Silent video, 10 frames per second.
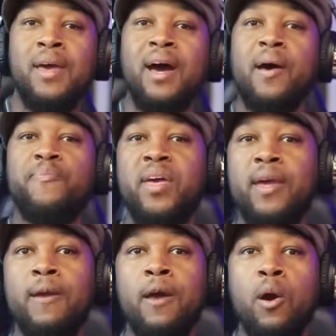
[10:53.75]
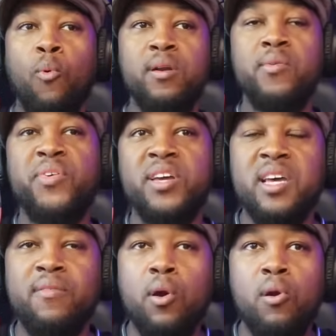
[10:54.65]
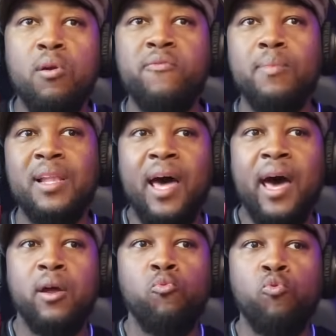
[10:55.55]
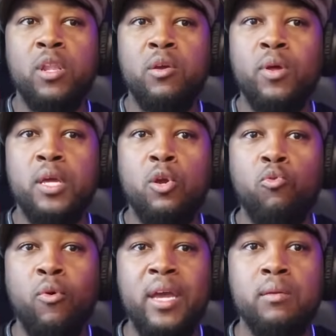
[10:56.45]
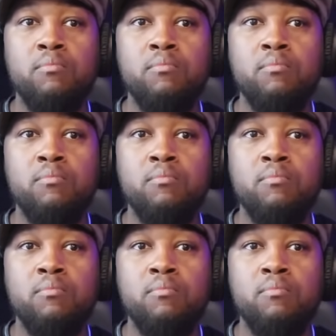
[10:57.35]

I think one of the things I've heard from a lot of really, really great